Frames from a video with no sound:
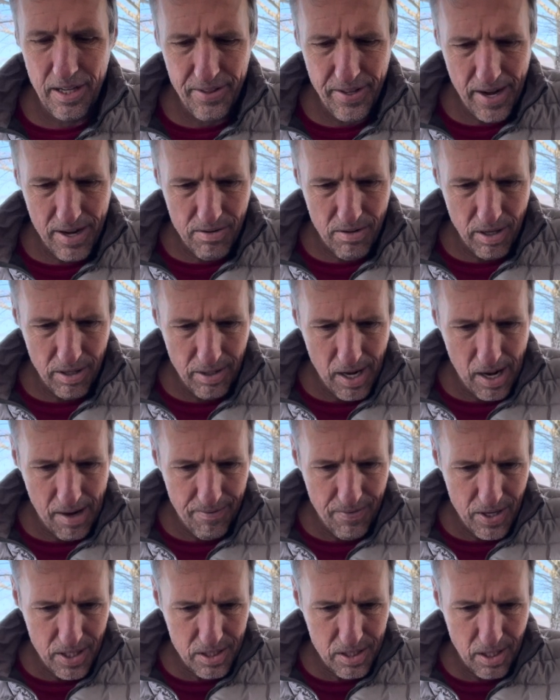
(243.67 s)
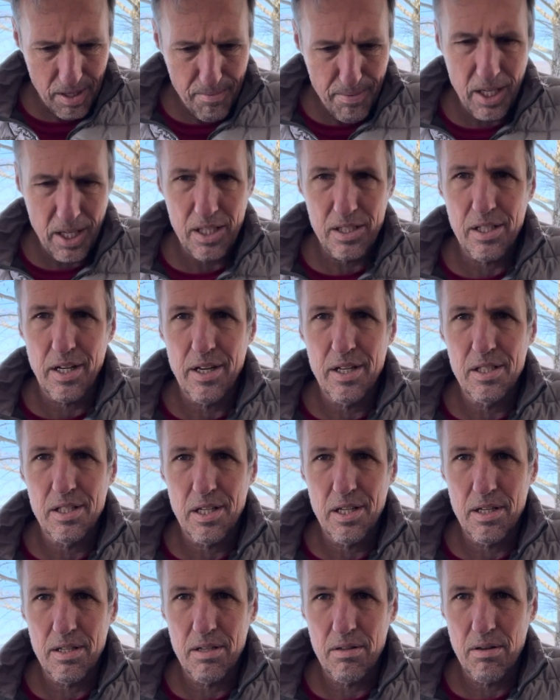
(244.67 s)
that road, obviously, because it is a
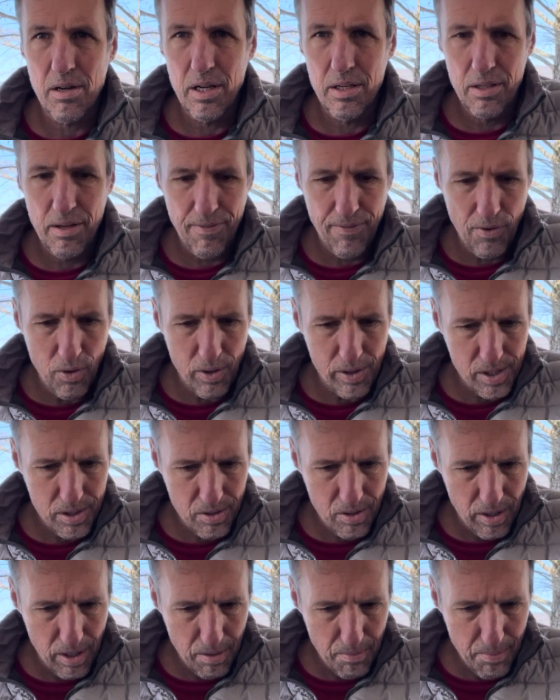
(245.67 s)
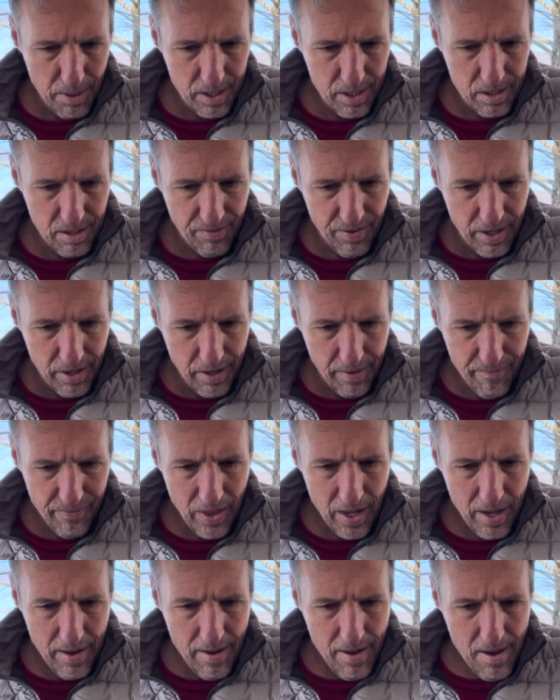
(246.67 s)
dirt road, a forest road, but it's a very,
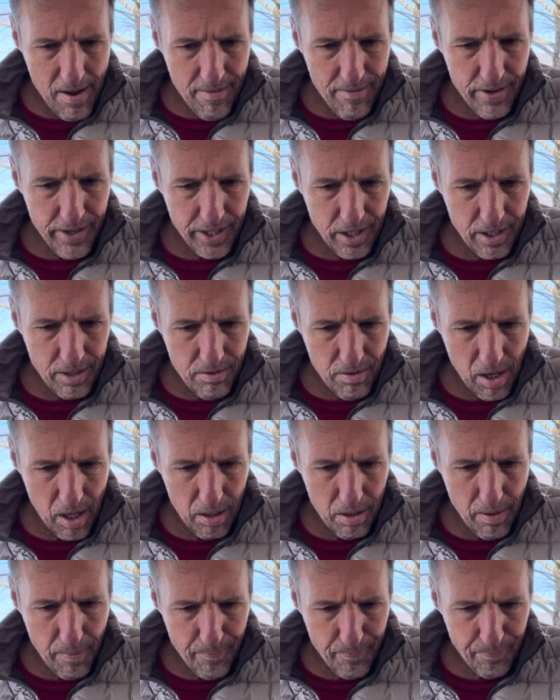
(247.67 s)
very good road.